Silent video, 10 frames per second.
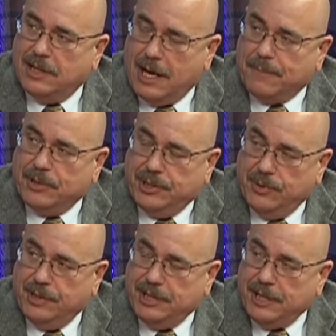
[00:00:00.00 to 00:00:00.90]

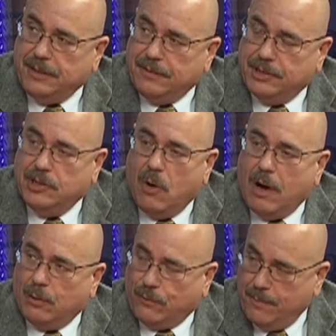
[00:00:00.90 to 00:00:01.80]
opportunity to go
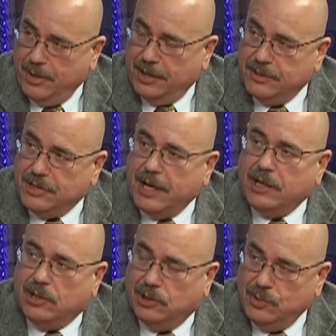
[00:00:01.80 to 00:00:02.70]
out for bids and
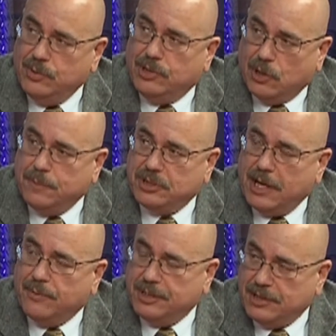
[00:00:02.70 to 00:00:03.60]
include
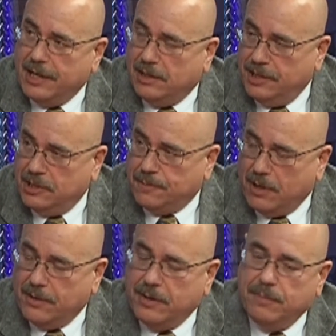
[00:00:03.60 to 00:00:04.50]
curbside recycling as
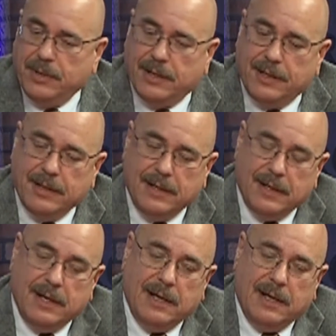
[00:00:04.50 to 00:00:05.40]
part of the bid.
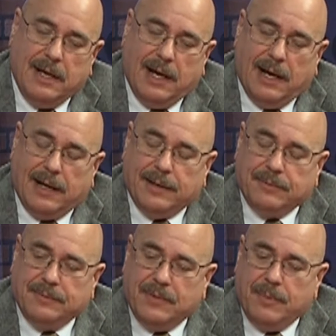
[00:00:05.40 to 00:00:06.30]
Uh,
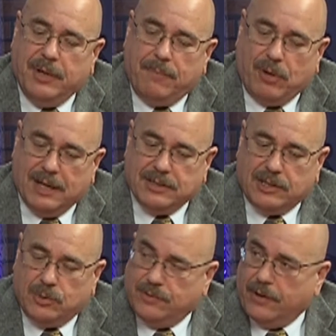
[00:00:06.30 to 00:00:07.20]
the bid
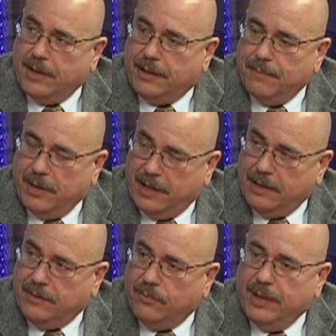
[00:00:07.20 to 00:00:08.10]
process was very
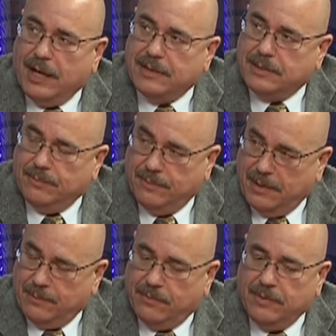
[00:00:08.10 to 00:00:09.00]
competitive. We got some
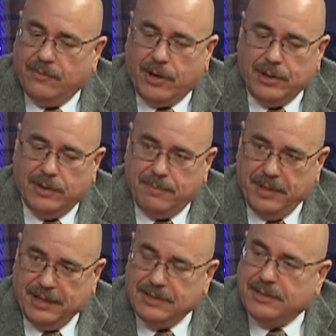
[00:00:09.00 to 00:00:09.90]
uh, very good
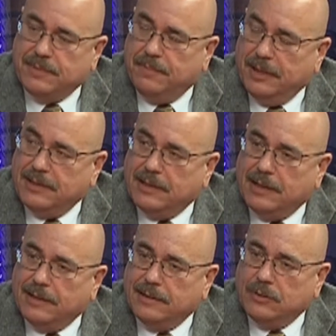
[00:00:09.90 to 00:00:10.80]
bids, but
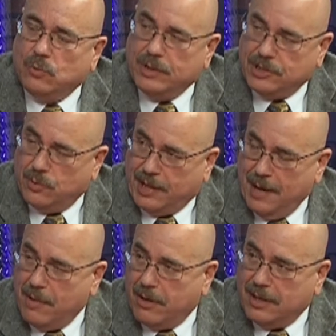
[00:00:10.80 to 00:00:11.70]
uh, Rizzo
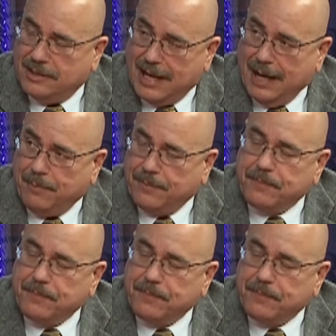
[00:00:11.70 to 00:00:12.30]
came out on top.